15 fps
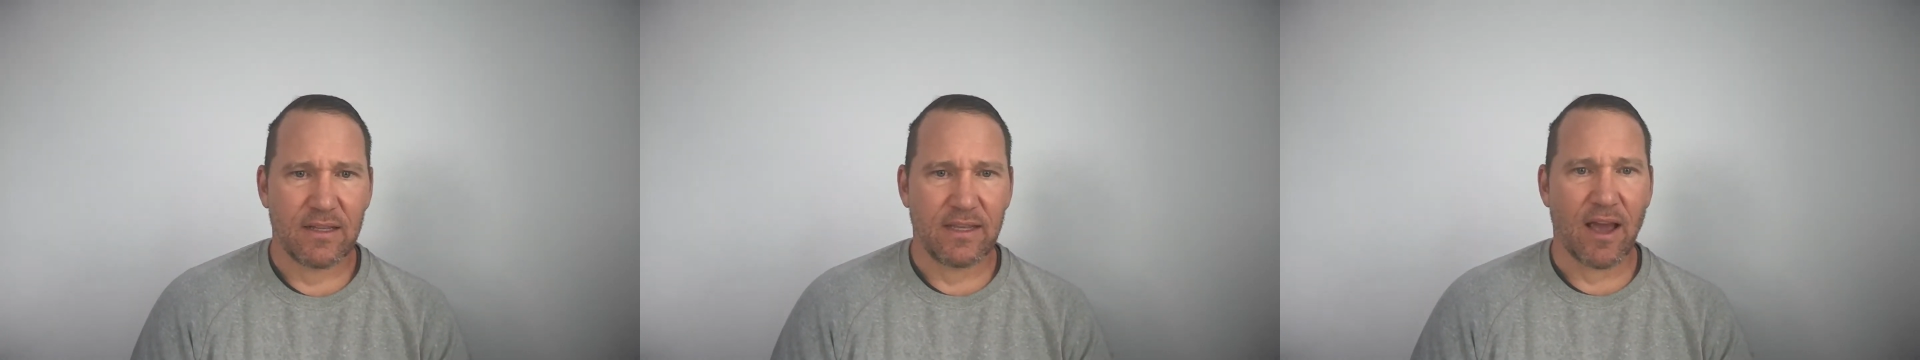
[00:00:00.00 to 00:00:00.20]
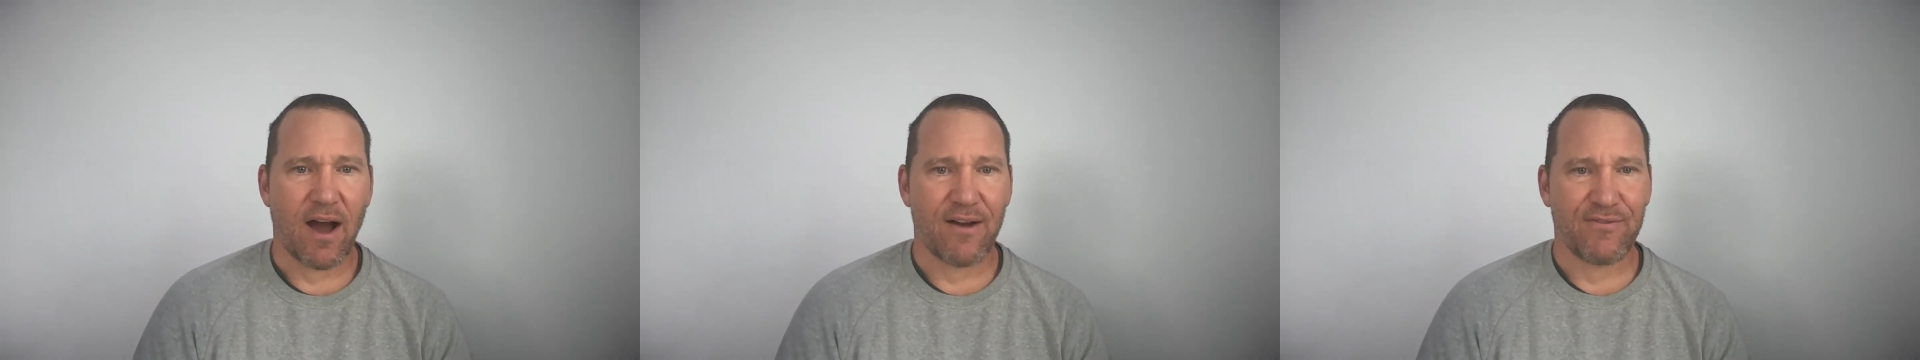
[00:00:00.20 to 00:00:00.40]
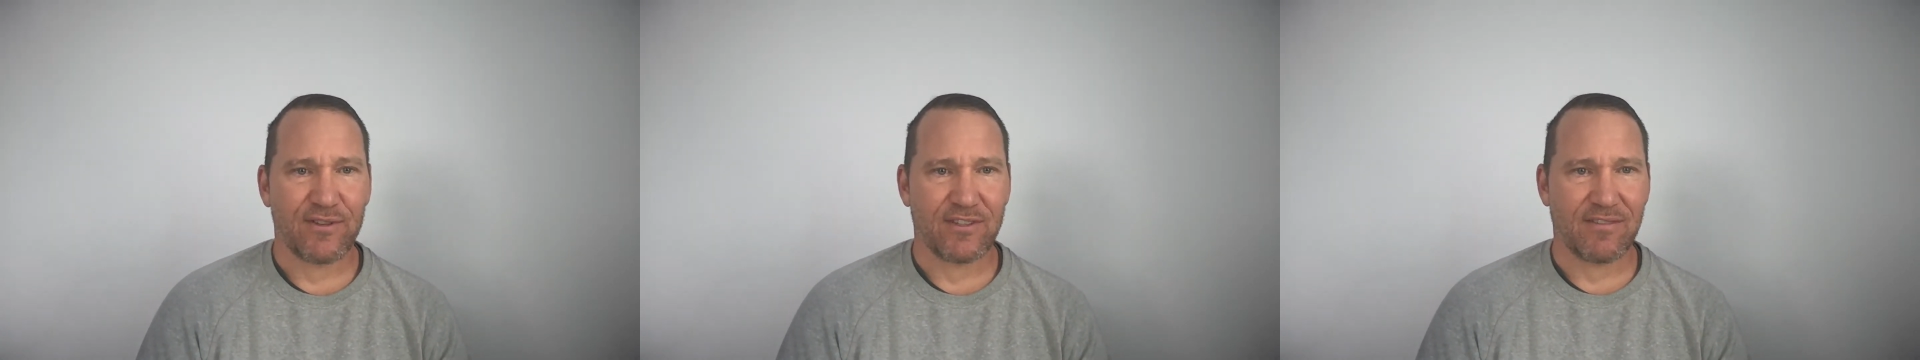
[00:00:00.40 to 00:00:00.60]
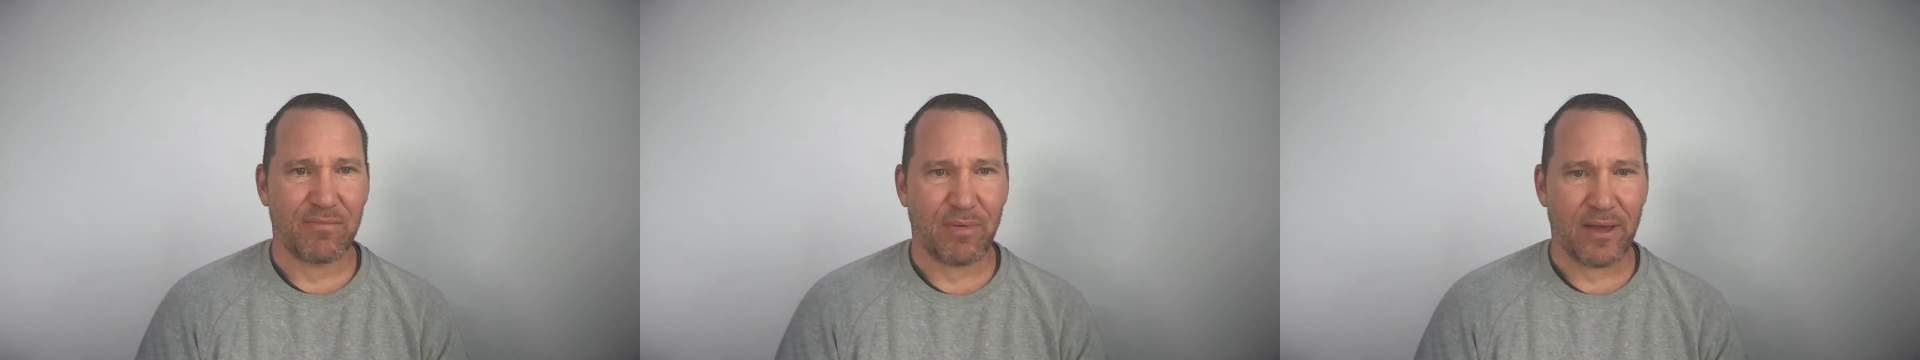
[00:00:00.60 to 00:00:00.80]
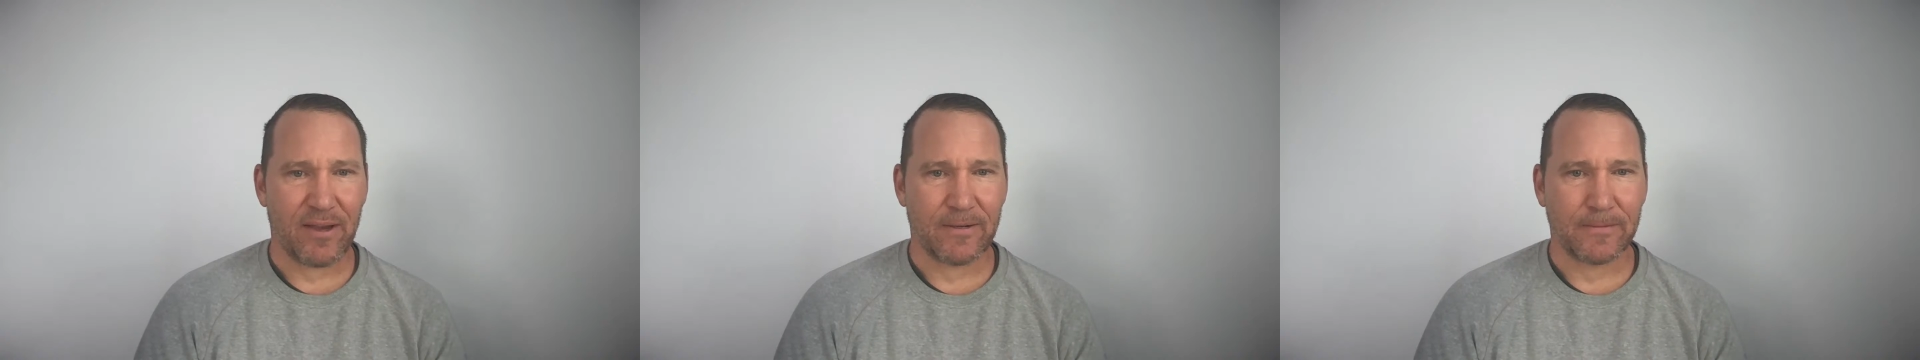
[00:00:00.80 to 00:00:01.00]
the offensive
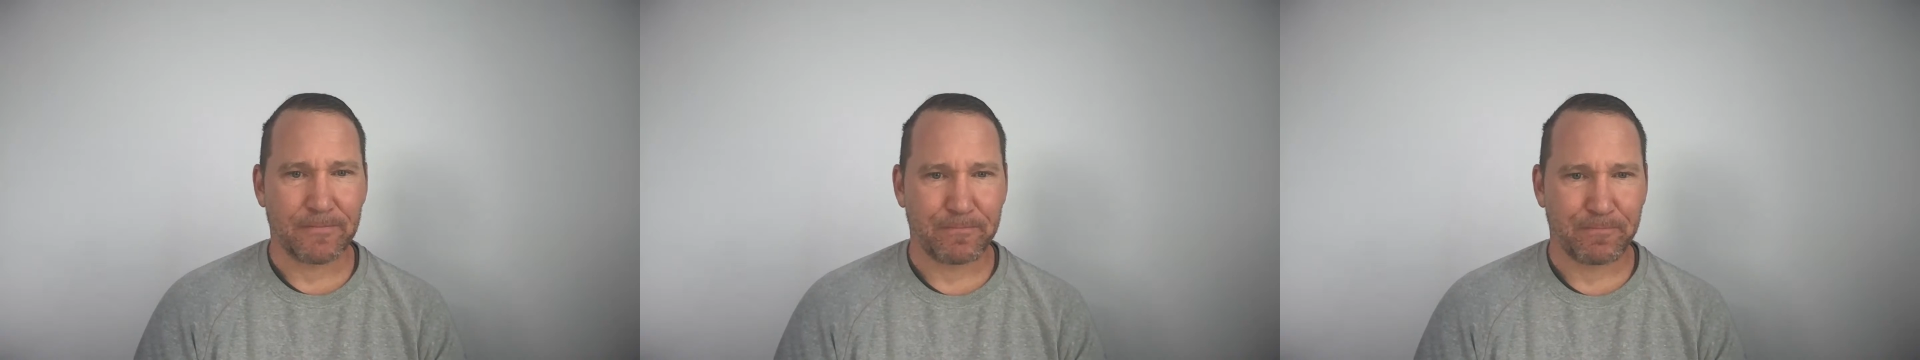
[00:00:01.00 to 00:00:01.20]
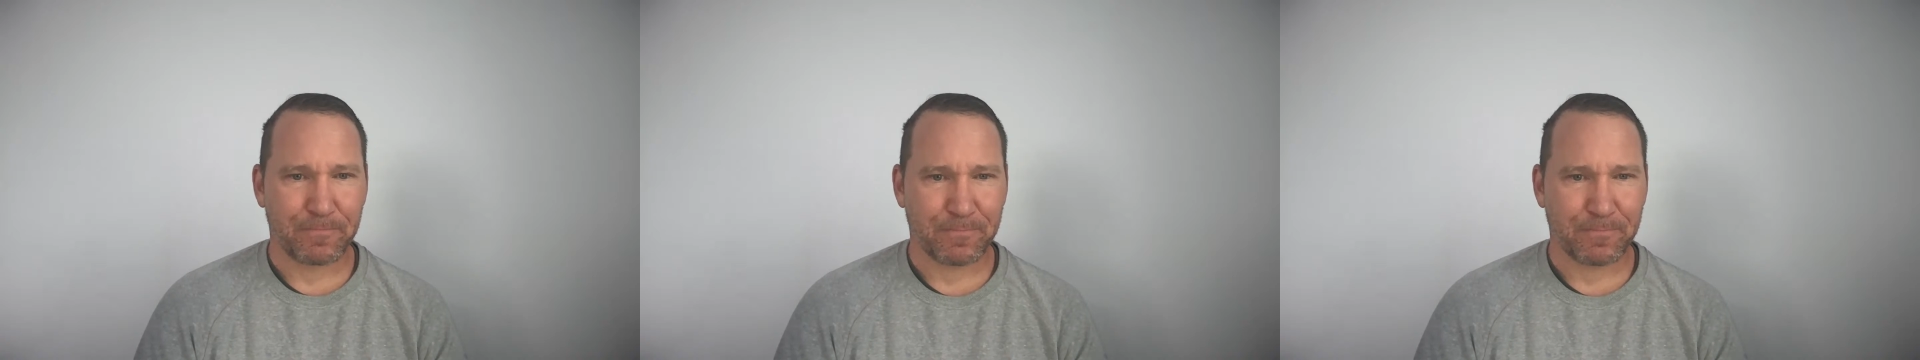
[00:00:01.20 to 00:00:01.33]
player.